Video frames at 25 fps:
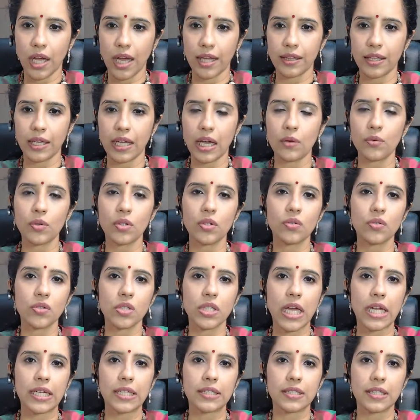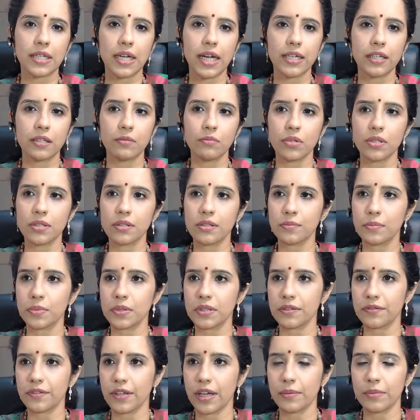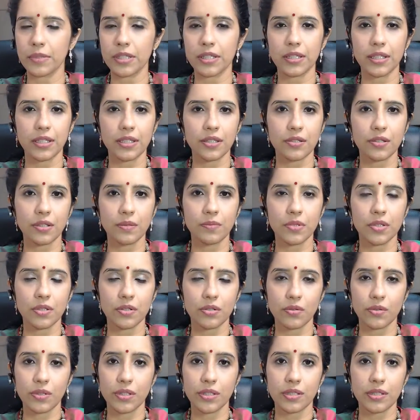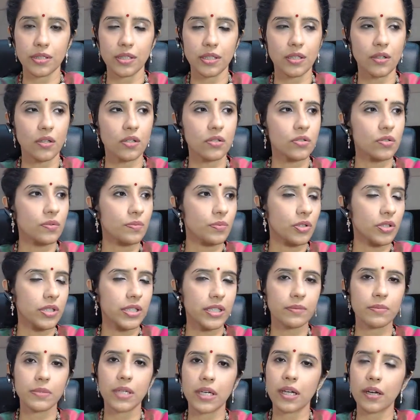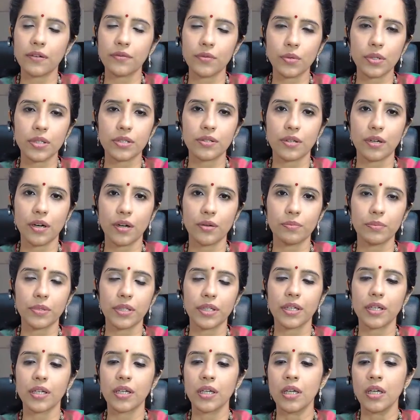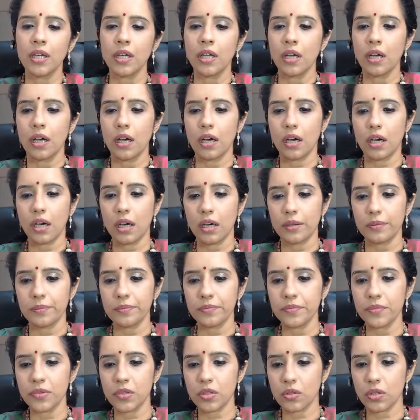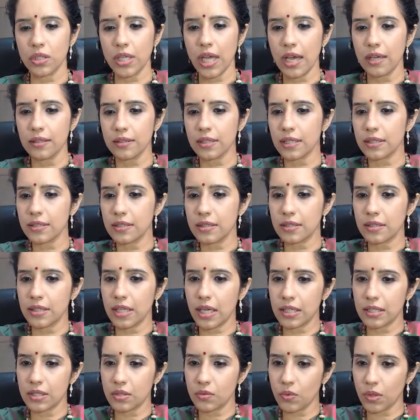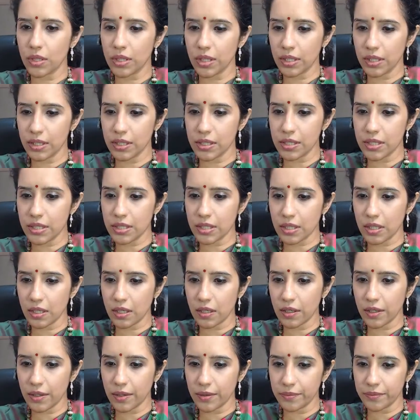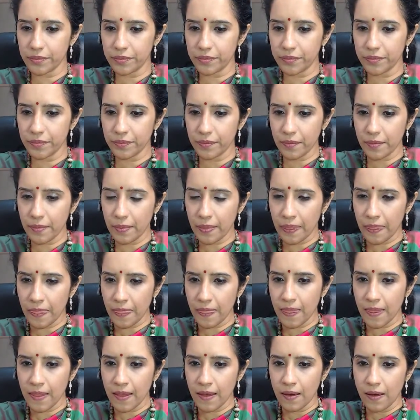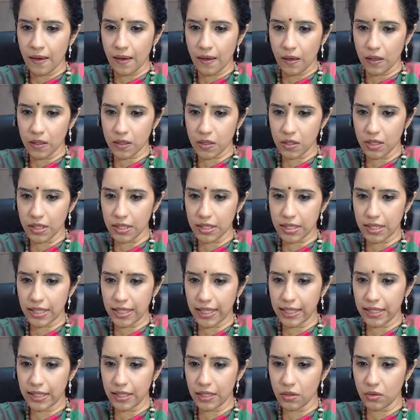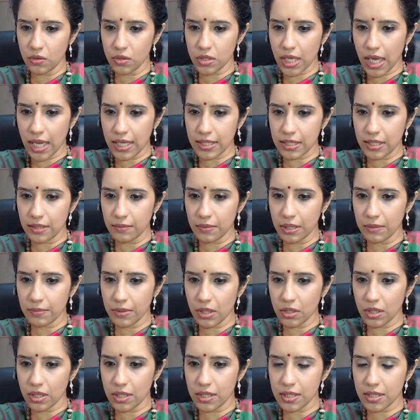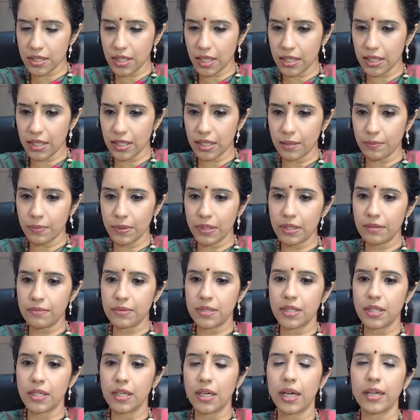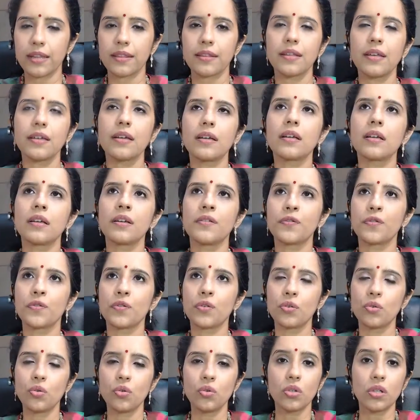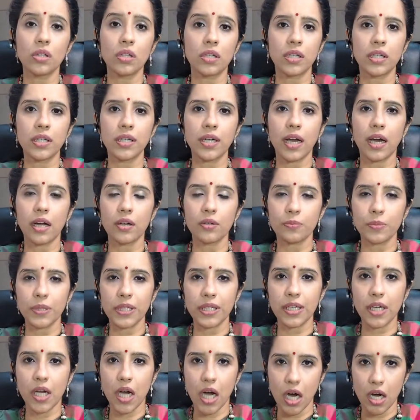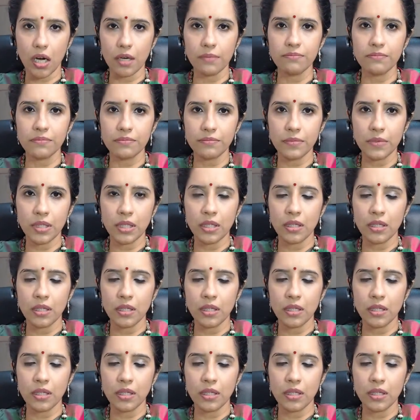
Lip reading: I think I would use that as a guiding principle if I'm in an extreme situation, and also protect my loved ones around me. So yeah, that's what it is. Also, this lady who's asking me about her son and epilepsy, I think if you learn how to be calm,